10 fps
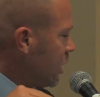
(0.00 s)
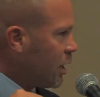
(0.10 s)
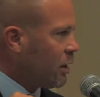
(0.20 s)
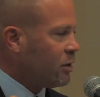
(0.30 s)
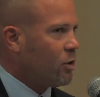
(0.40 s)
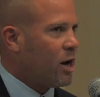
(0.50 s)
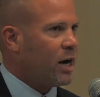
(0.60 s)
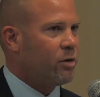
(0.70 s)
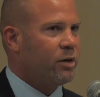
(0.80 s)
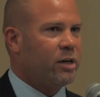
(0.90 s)
And I know
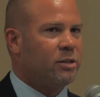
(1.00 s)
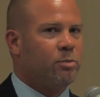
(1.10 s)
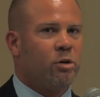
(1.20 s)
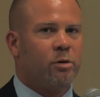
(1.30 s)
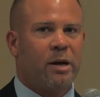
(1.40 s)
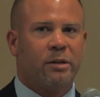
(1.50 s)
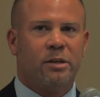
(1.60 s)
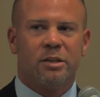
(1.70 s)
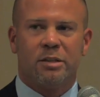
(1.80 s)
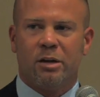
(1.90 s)
Ira and I spoke about
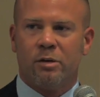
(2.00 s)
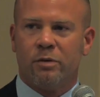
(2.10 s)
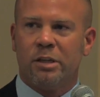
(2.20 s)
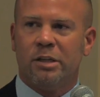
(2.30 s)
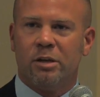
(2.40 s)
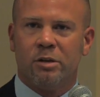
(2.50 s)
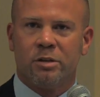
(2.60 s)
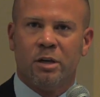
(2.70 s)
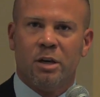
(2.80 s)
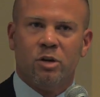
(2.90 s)
this, that over the
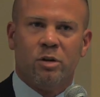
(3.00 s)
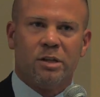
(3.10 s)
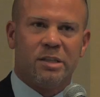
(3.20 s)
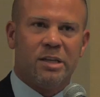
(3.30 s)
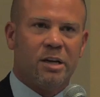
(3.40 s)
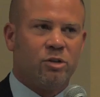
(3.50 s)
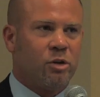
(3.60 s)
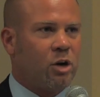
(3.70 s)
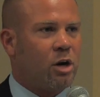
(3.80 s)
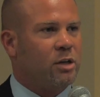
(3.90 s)
years, you can see as
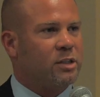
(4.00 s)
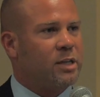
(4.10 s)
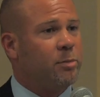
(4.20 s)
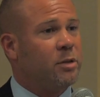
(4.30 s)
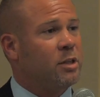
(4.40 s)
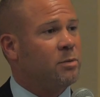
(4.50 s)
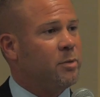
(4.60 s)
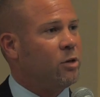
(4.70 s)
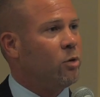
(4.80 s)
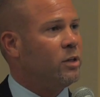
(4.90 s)
your card acceptance has
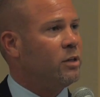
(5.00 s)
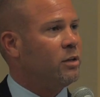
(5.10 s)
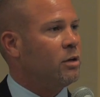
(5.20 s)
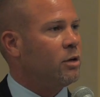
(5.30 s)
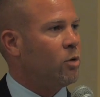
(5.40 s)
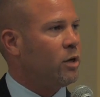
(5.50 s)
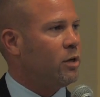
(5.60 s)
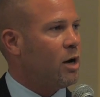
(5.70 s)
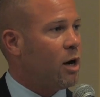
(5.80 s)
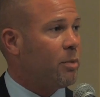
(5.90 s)
been
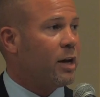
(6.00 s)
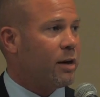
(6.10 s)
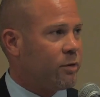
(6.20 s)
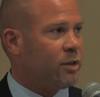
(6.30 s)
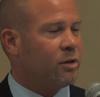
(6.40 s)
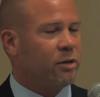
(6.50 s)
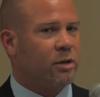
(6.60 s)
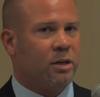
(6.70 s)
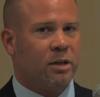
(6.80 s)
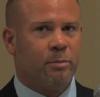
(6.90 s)
going up every year in
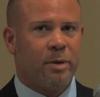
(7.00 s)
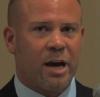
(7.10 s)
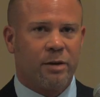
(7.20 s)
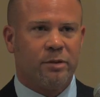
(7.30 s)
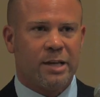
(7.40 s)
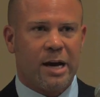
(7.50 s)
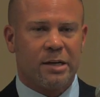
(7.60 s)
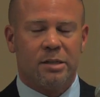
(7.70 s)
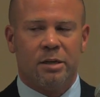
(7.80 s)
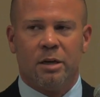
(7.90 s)
the back of a
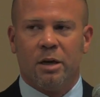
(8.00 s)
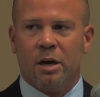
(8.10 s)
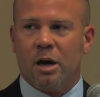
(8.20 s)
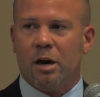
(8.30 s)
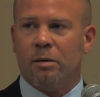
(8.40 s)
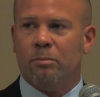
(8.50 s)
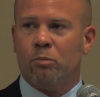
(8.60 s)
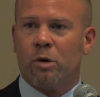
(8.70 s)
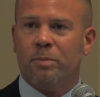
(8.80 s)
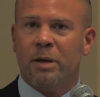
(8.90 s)
taxi.
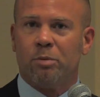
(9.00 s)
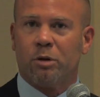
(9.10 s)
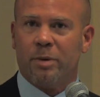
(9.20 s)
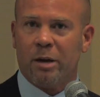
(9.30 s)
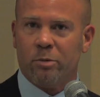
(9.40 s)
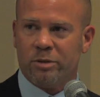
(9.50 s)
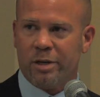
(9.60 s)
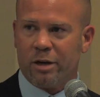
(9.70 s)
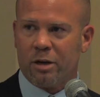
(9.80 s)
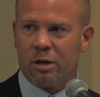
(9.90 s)
More people are paying with
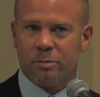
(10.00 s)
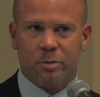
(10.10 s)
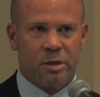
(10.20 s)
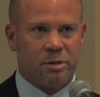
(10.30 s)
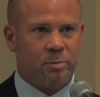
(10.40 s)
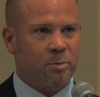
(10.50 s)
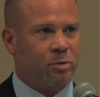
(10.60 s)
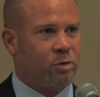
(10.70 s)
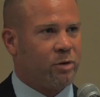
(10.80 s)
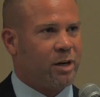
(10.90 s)
check cards because
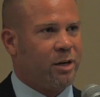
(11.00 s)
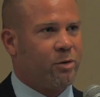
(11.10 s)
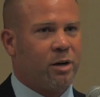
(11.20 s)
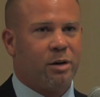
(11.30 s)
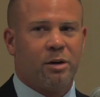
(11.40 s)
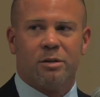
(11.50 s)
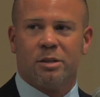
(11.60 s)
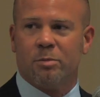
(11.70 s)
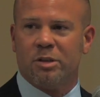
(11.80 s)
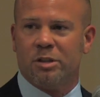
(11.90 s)
people don't carry credit cards
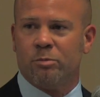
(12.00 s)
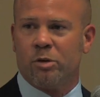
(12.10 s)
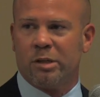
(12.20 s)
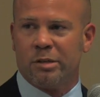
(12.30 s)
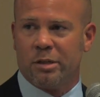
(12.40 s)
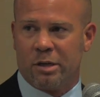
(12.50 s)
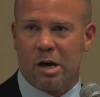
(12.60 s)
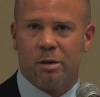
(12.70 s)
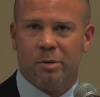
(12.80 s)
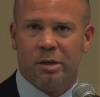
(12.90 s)
as much anymore because of the
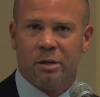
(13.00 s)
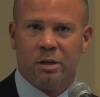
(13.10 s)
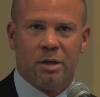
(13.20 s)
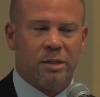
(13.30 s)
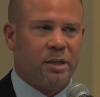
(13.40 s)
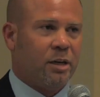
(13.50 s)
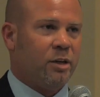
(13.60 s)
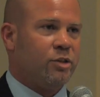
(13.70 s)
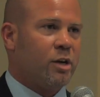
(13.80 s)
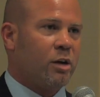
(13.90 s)
economy. They
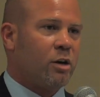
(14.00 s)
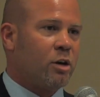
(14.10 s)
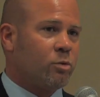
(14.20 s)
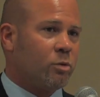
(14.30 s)
carry check cards,